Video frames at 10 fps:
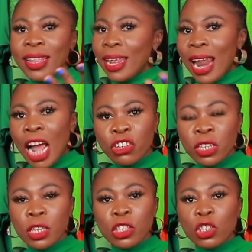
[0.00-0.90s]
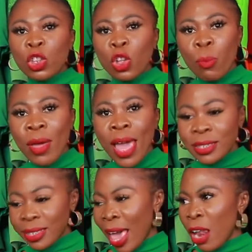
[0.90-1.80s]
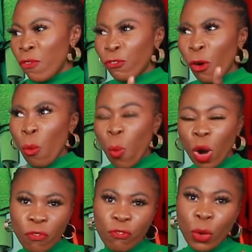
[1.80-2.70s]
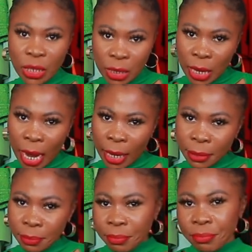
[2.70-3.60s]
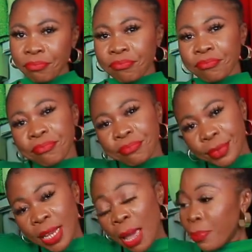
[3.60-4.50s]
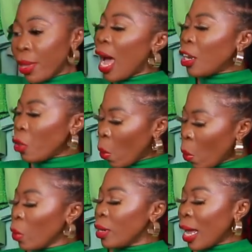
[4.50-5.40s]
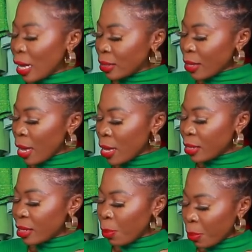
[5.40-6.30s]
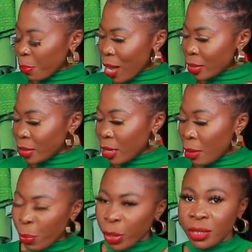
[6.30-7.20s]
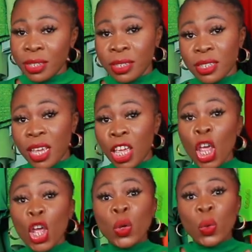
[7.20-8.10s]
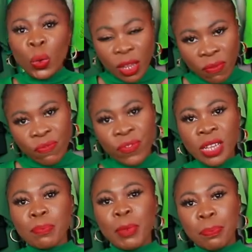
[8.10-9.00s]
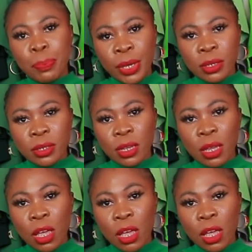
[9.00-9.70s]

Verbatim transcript: and the largest is a double xl for 149 yep i know like i say it's a bit pricey but this is a good investment piece